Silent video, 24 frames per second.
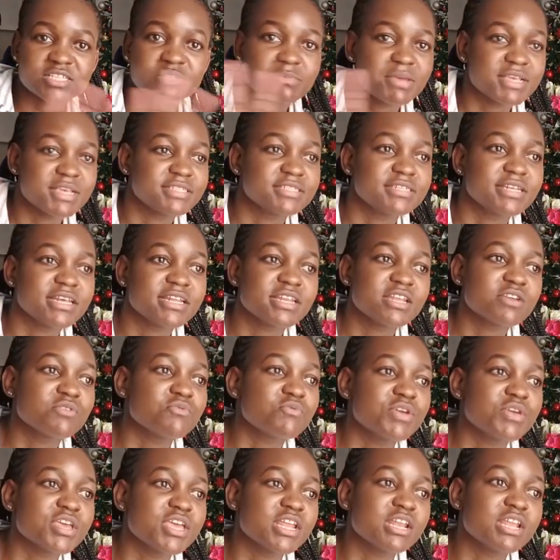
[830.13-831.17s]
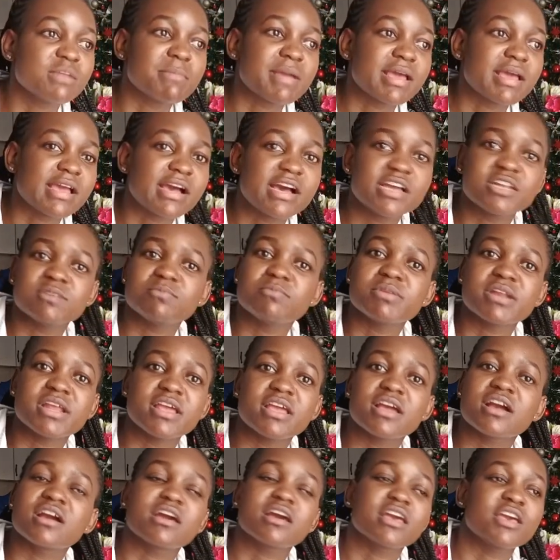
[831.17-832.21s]
my steering wheel, my
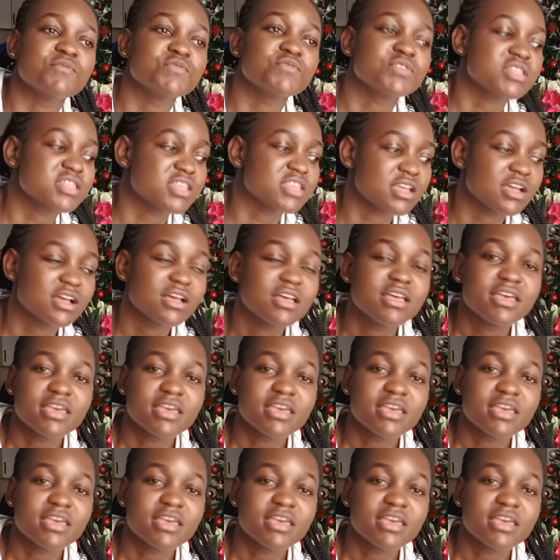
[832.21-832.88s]
handbrake, everything.